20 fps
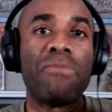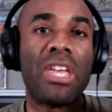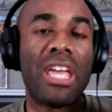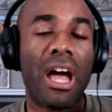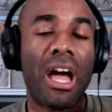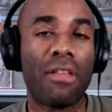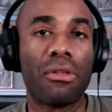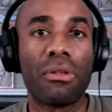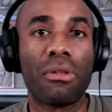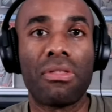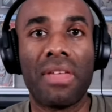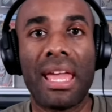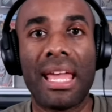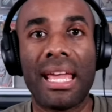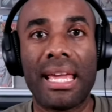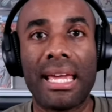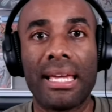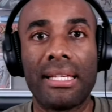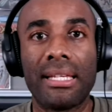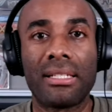The other
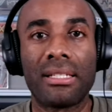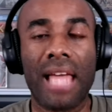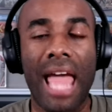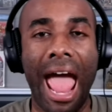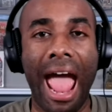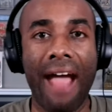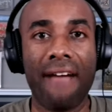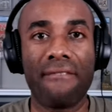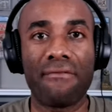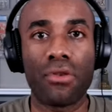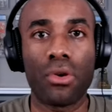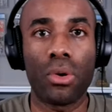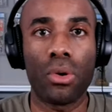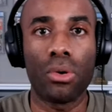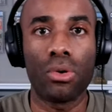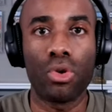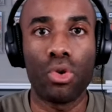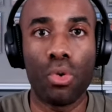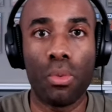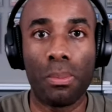thing is
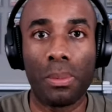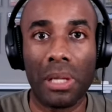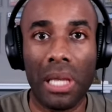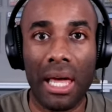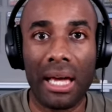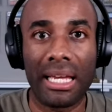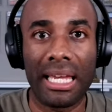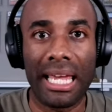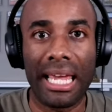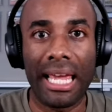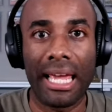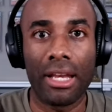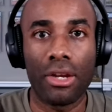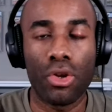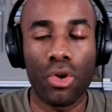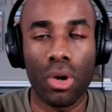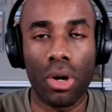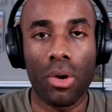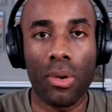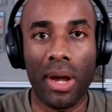after you plug in
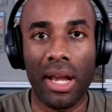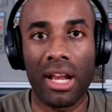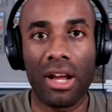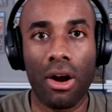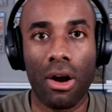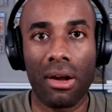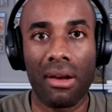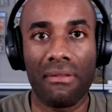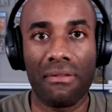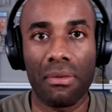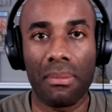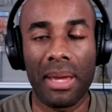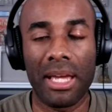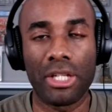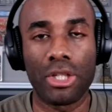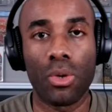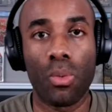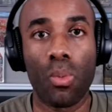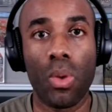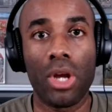your credit card
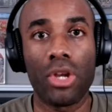information,